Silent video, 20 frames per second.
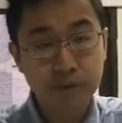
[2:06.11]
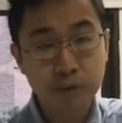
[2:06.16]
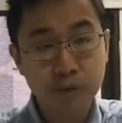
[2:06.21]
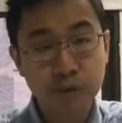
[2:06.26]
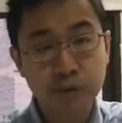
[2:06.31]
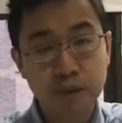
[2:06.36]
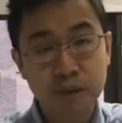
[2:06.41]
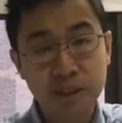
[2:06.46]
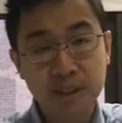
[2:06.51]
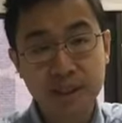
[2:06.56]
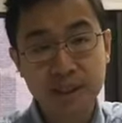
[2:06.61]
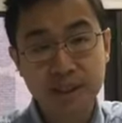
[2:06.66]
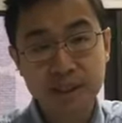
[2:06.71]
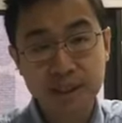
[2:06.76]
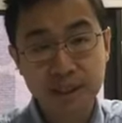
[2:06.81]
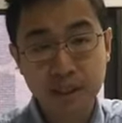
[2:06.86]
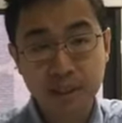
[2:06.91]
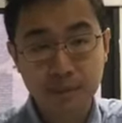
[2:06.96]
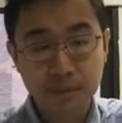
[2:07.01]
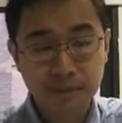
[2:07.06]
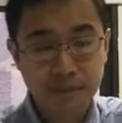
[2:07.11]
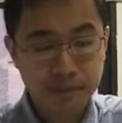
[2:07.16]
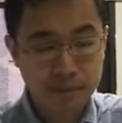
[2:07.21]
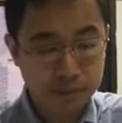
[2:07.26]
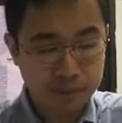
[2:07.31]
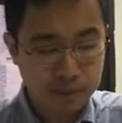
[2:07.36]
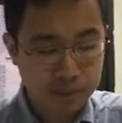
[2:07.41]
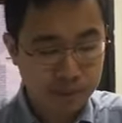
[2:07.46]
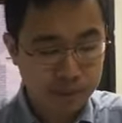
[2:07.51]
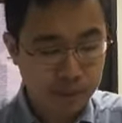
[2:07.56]
who are exempt
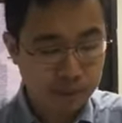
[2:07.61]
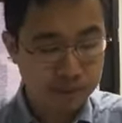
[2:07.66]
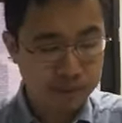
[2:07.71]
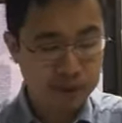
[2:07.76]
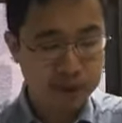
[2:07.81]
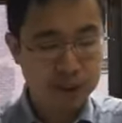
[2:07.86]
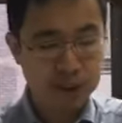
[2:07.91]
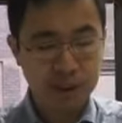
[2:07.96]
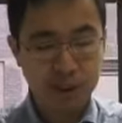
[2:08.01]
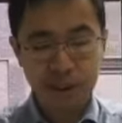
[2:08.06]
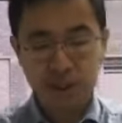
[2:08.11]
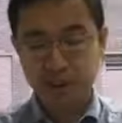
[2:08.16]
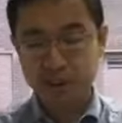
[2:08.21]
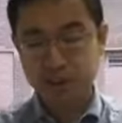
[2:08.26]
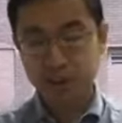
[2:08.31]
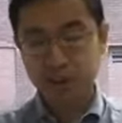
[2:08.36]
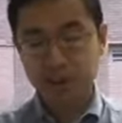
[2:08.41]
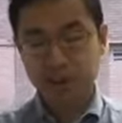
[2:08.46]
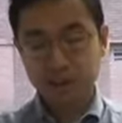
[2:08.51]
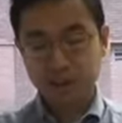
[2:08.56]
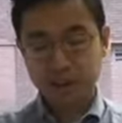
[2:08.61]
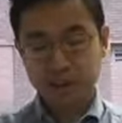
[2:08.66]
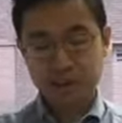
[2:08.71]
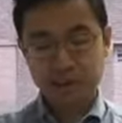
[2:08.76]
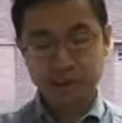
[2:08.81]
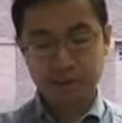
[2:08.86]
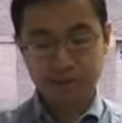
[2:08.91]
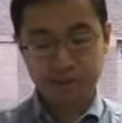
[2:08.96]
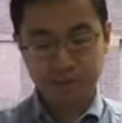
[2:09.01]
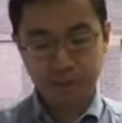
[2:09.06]
from the public charge
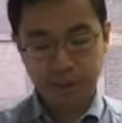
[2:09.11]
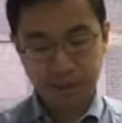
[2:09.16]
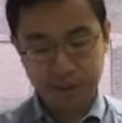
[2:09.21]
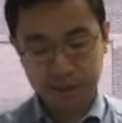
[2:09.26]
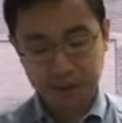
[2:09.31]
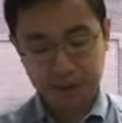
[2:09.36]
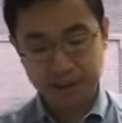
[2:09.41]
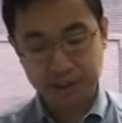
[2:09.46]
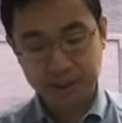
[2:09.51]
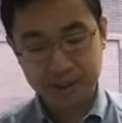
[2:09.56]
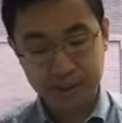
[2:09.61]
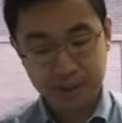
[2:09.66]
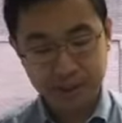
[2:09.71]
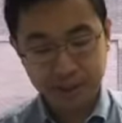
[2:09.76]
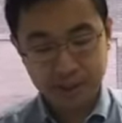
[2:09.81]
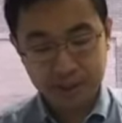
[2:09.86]
determinations